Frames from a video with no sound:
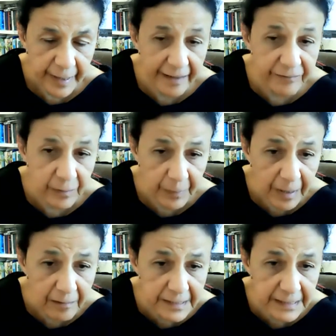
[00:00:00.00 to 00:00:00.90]
have the
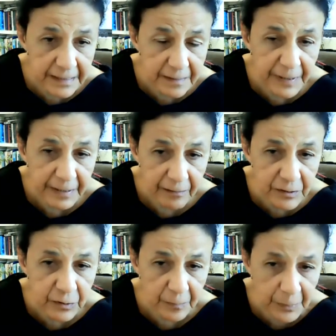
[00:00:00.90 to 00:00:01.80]
policies, but
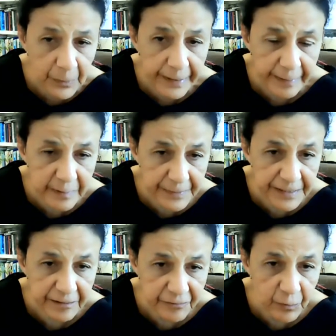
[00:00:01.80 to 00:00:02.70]
also the programs
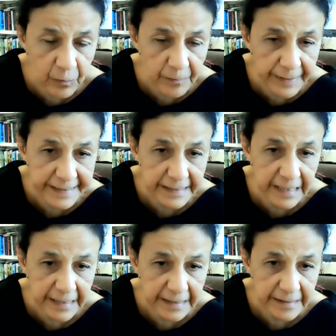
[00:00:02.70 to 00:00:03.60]
be informed by the
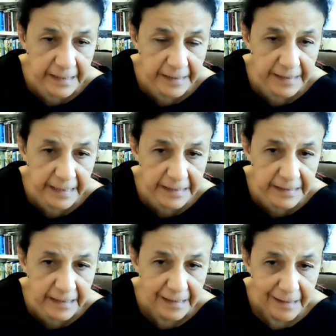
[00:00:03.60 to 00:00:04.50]
science. I think
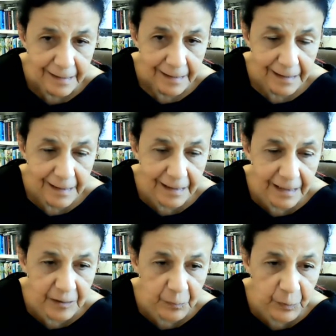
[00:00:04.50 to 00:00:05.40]
that's an
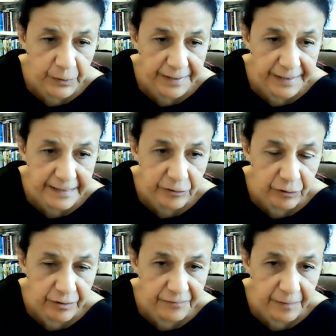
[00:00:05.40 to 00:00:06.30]
important
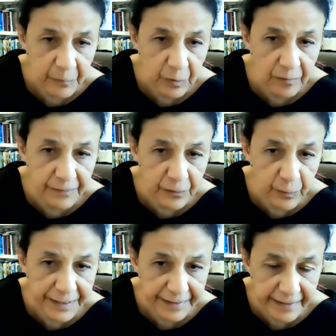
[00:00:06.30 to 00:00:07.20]
lesson learned from COVID,
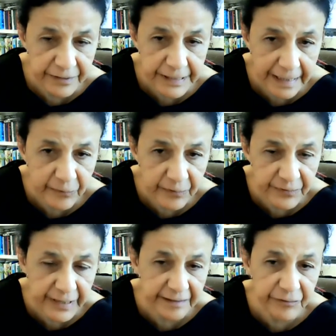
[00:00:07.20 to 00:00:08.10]
where every time
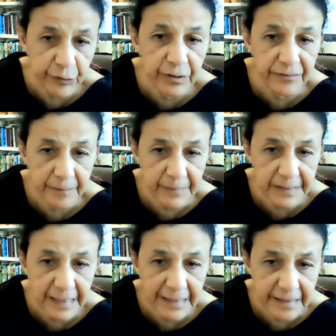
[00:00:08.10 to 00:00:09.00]
we've diverted from the
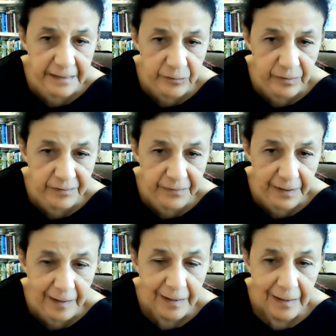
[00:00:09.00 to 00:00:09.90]
science, we've
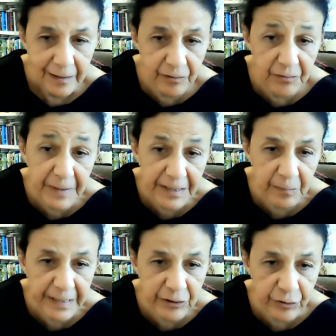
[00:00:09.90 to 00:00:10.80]

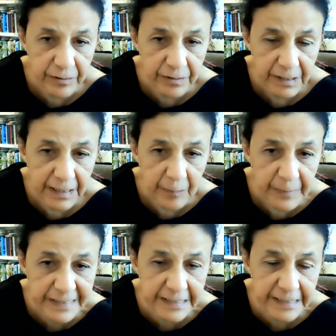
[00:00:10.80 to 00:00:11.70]
made major
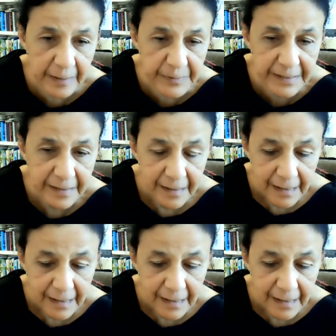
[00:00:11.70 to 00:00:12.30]
missteps.